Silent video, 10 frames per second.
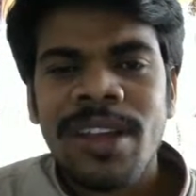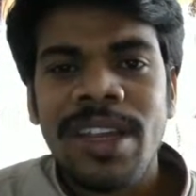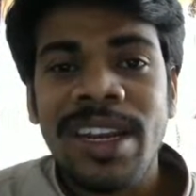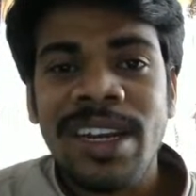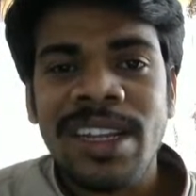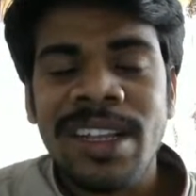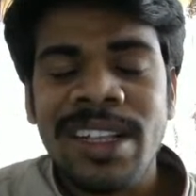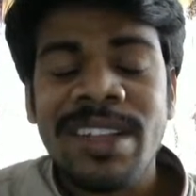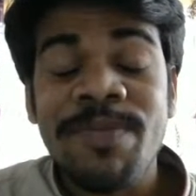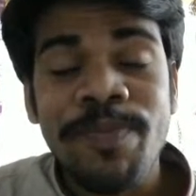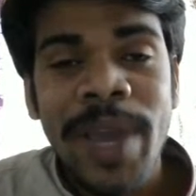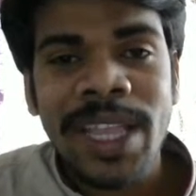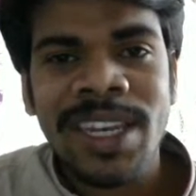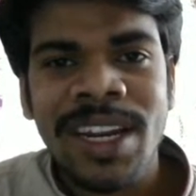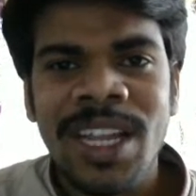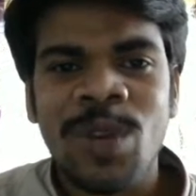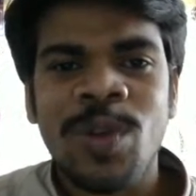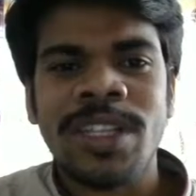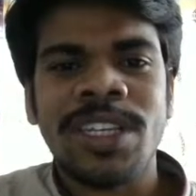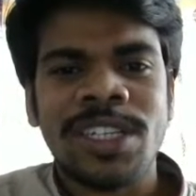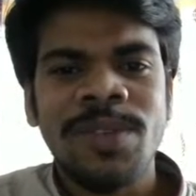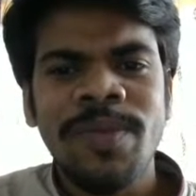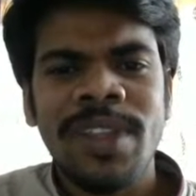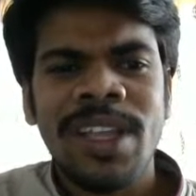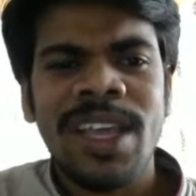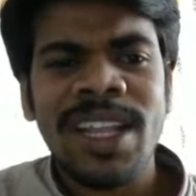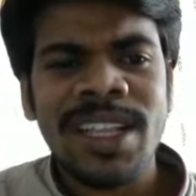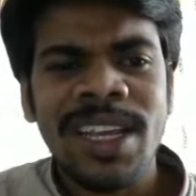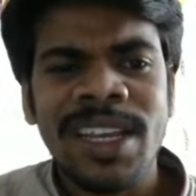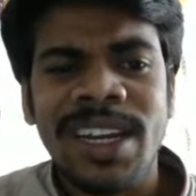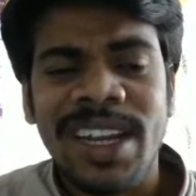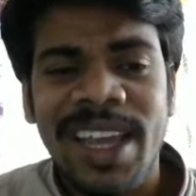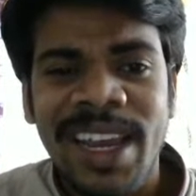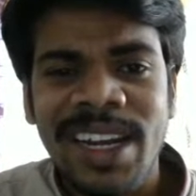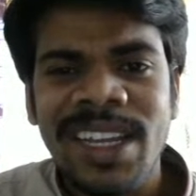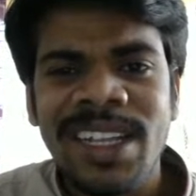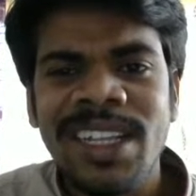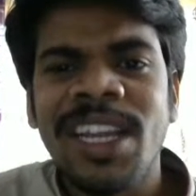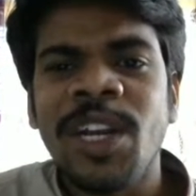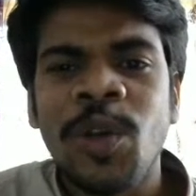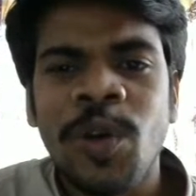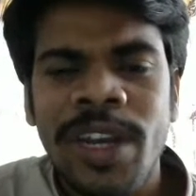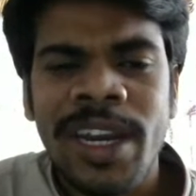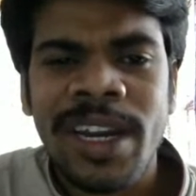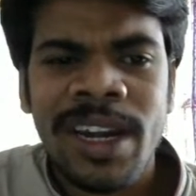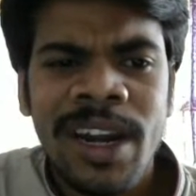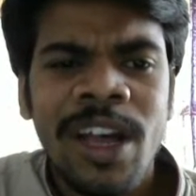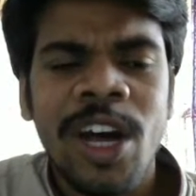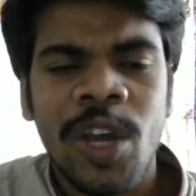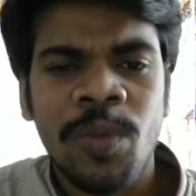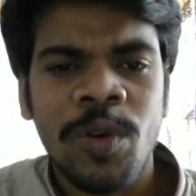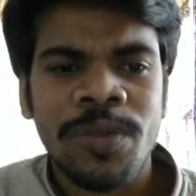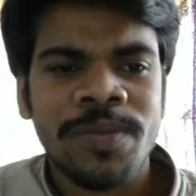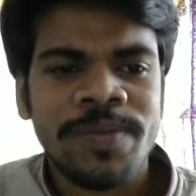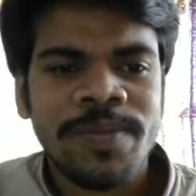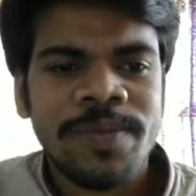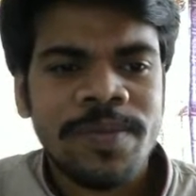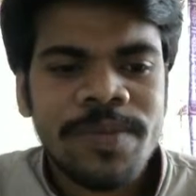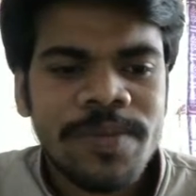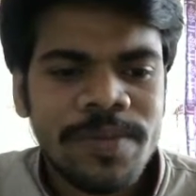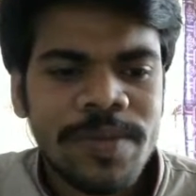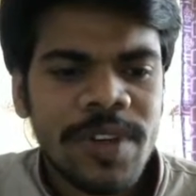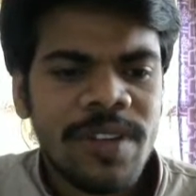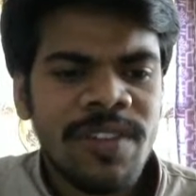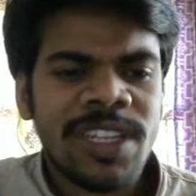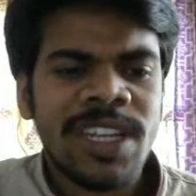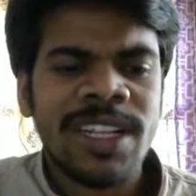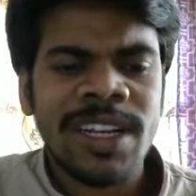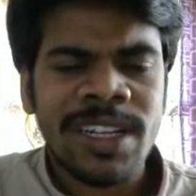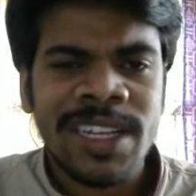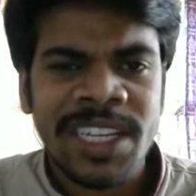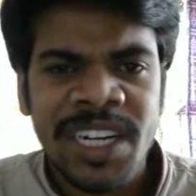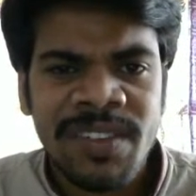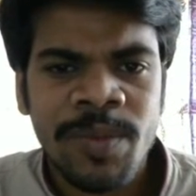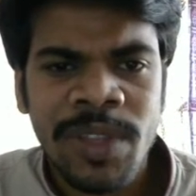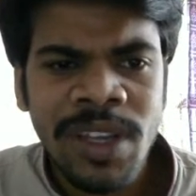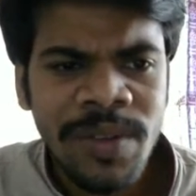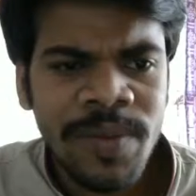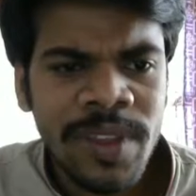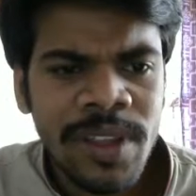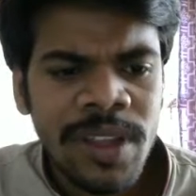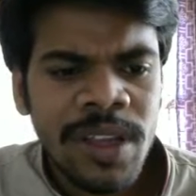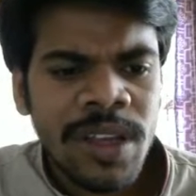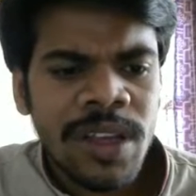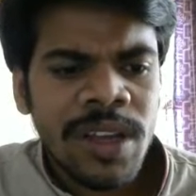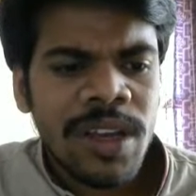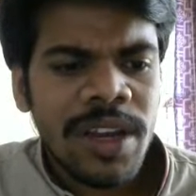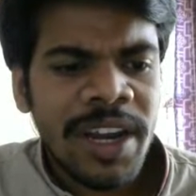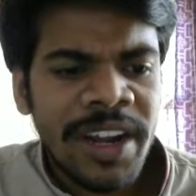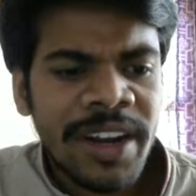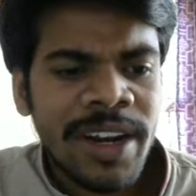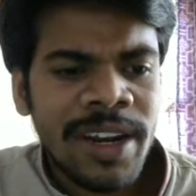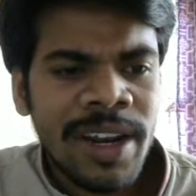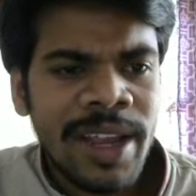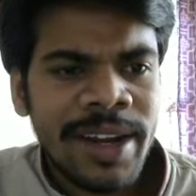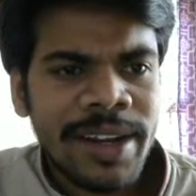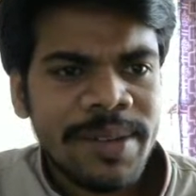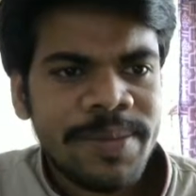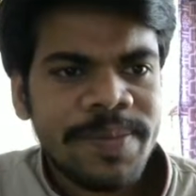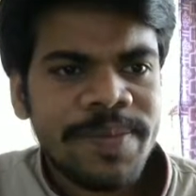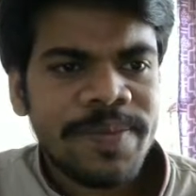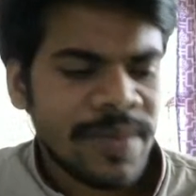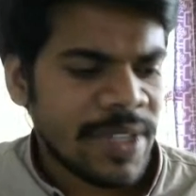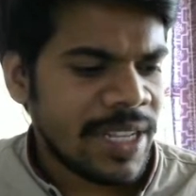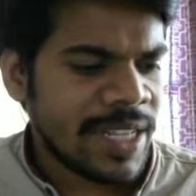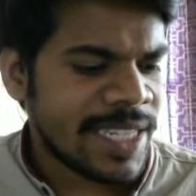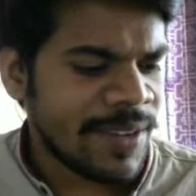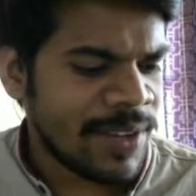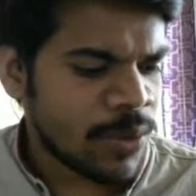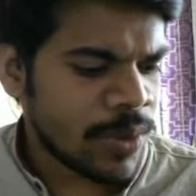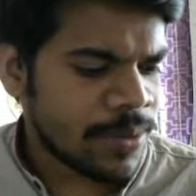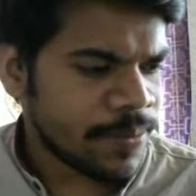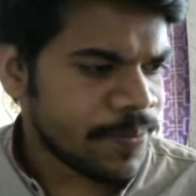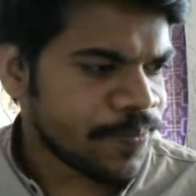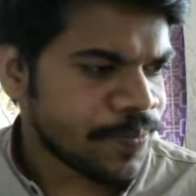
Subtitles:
in sympathetic nervous system, as like it acts as a endocrine hormone, which is secreted from the adrenal gland. Seventh one.